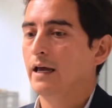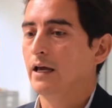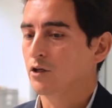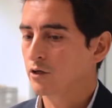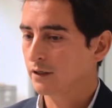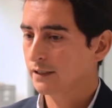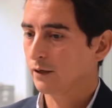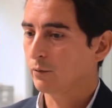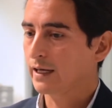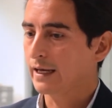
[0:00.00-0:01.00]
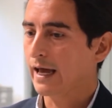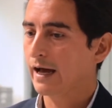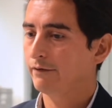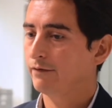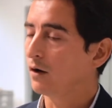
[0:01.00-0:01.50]
ensures that we can
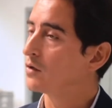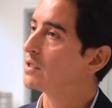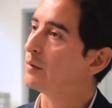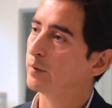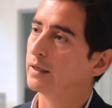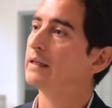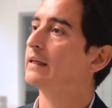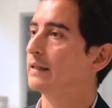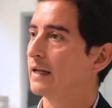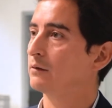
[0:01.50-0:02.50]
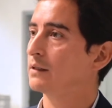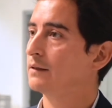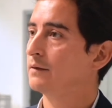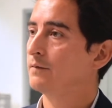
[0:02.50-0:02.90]
have on-chip inlet and outlet.